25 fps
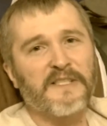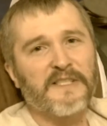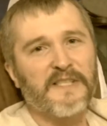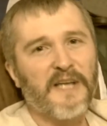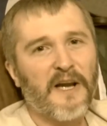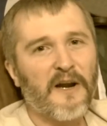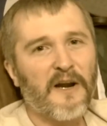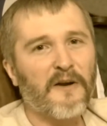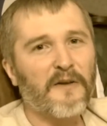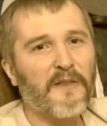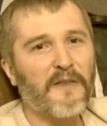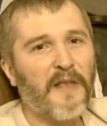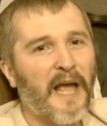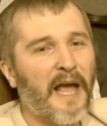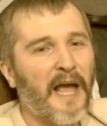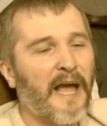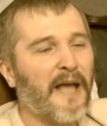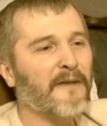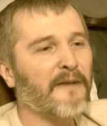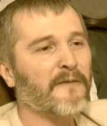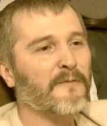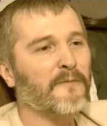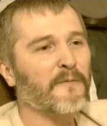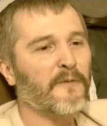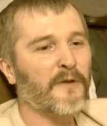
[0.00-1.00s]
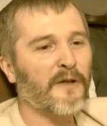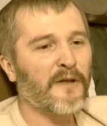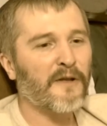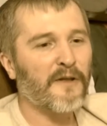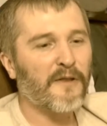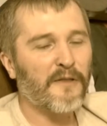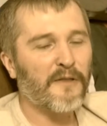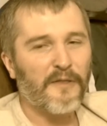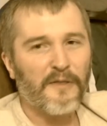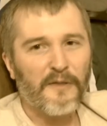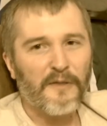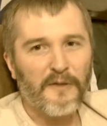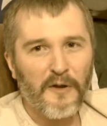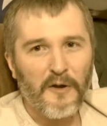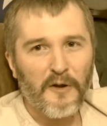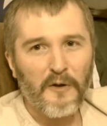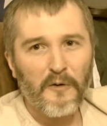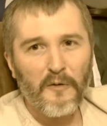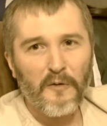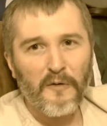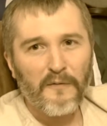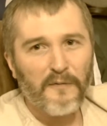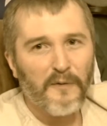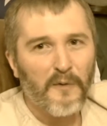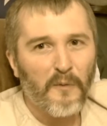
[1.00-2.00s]
would share that with
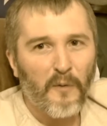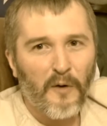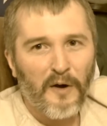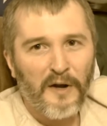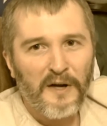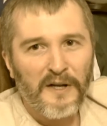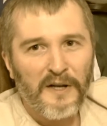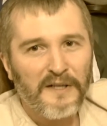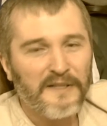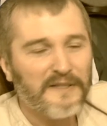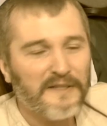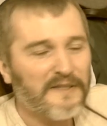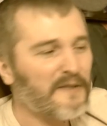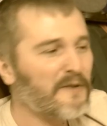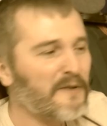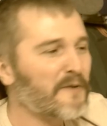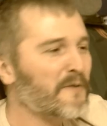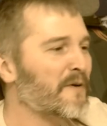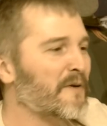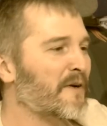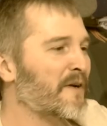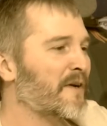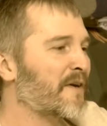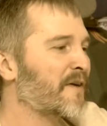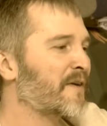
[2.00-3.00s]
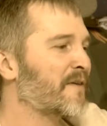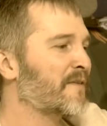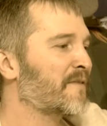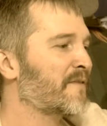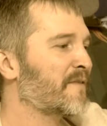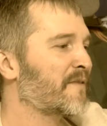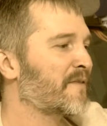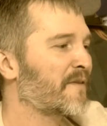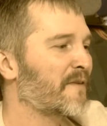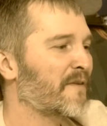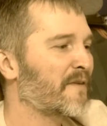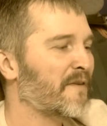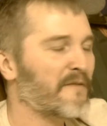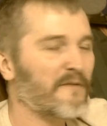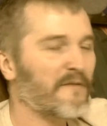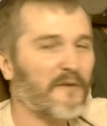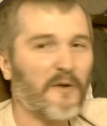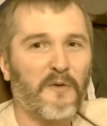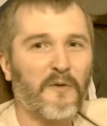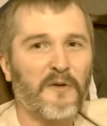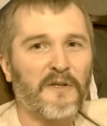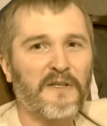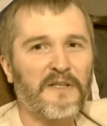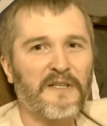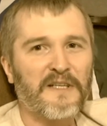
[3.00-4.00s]
you if you wanted to uh,
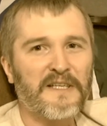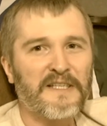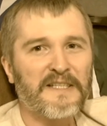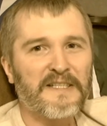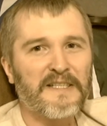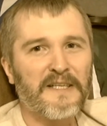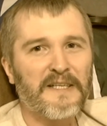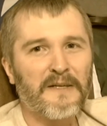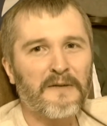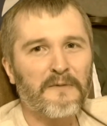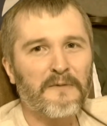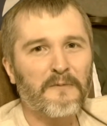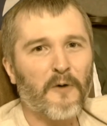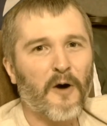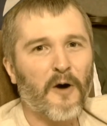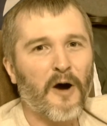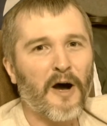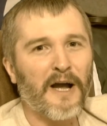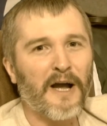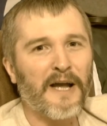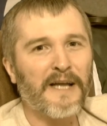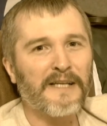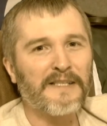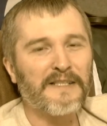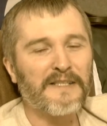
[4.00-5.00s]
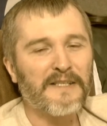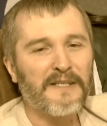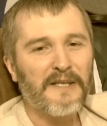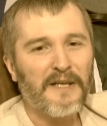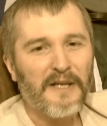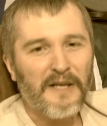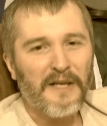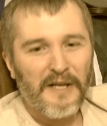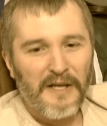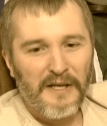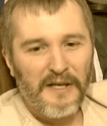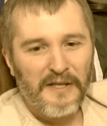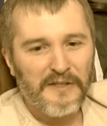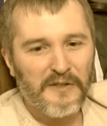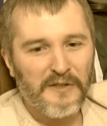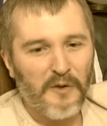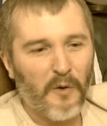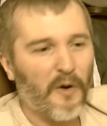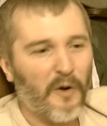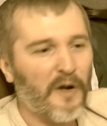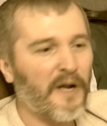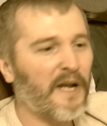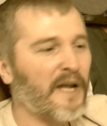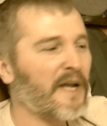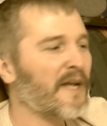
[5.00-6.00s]
view it, listen, watch,
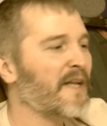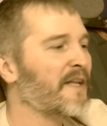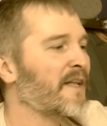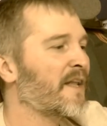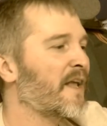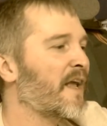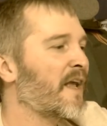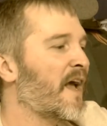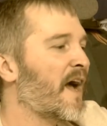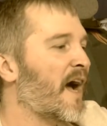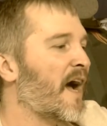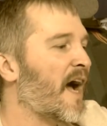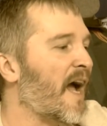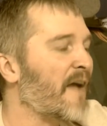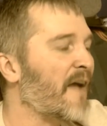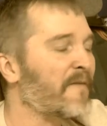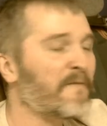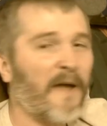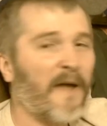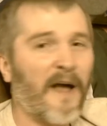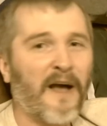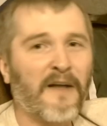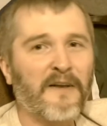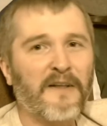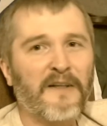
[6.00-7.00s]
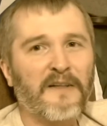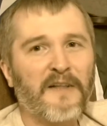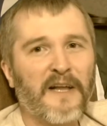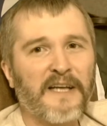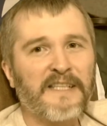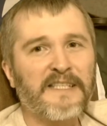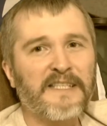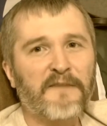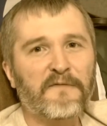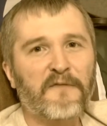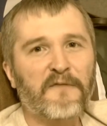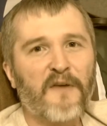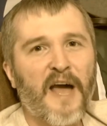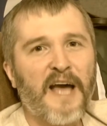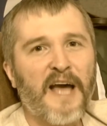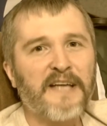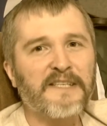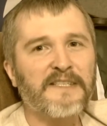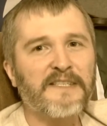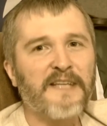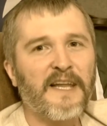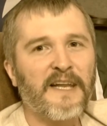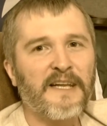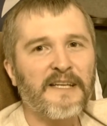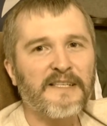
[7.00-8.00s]
enjoy it. I found it, like I said,
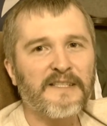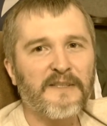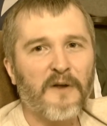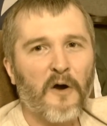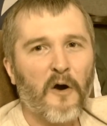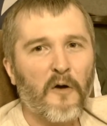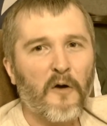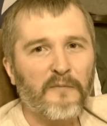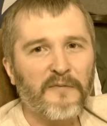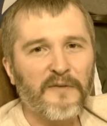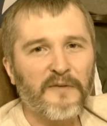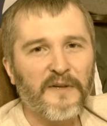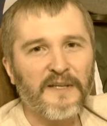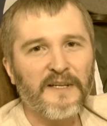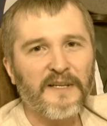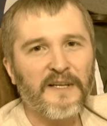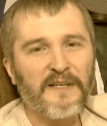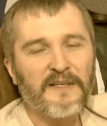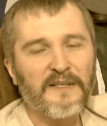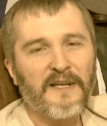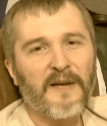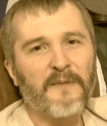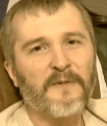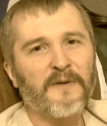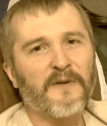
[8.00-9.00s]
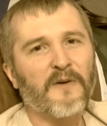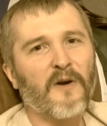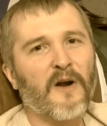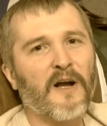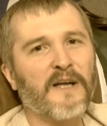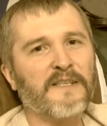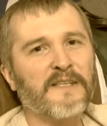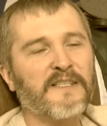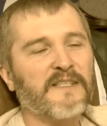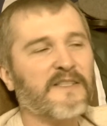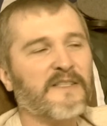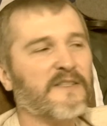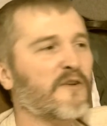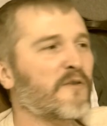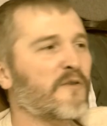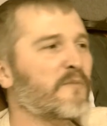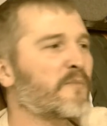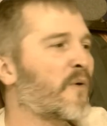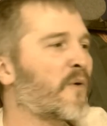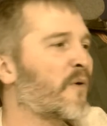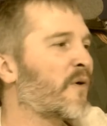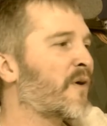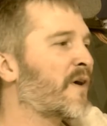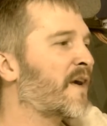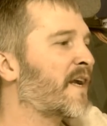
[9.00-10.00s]
fascinating, so hopefully it didn't come across as too
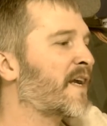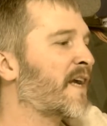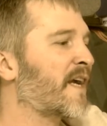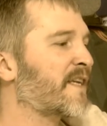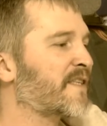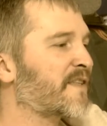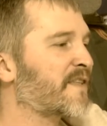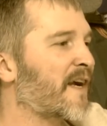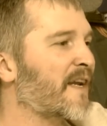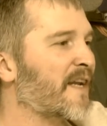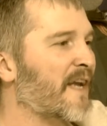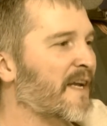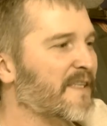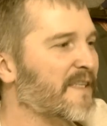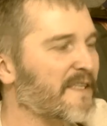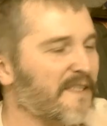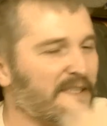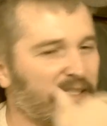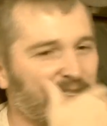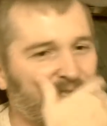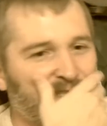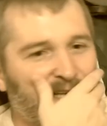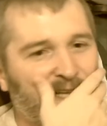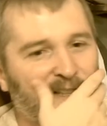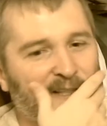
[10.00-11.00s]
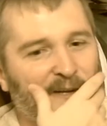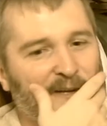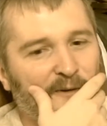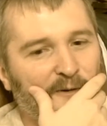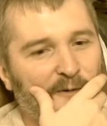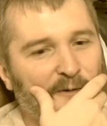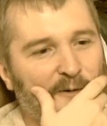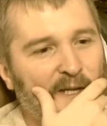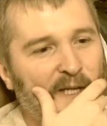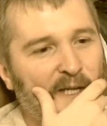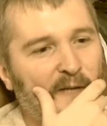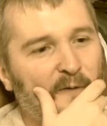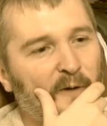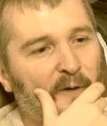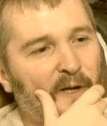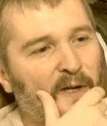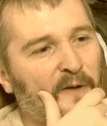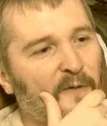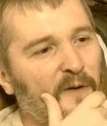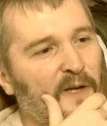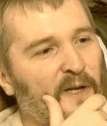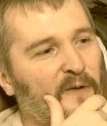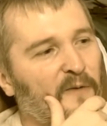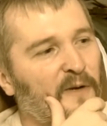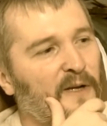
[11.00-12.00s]
boring. I try not to just sit there and read,
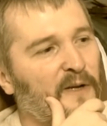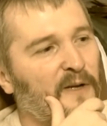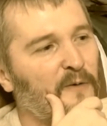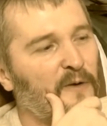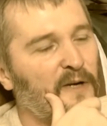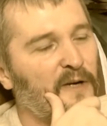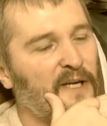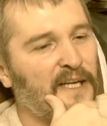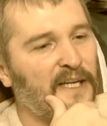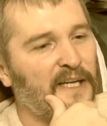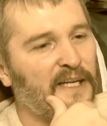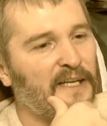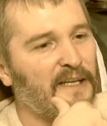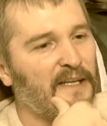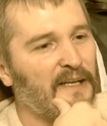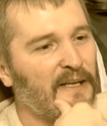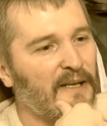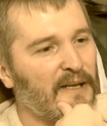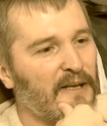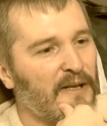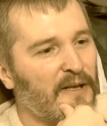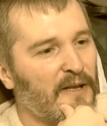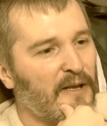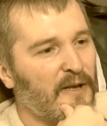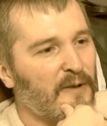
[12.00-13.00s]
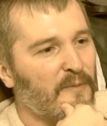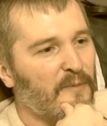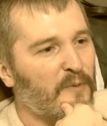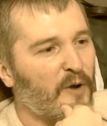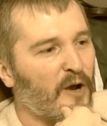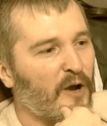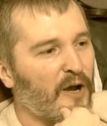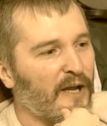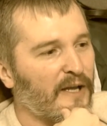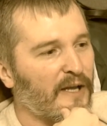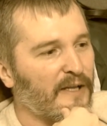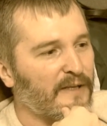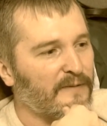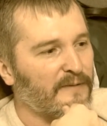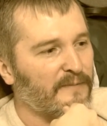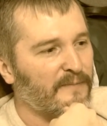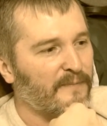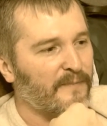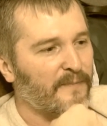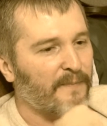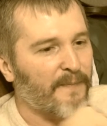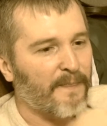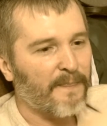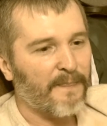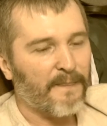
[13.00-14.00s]
read, read, read, read. But,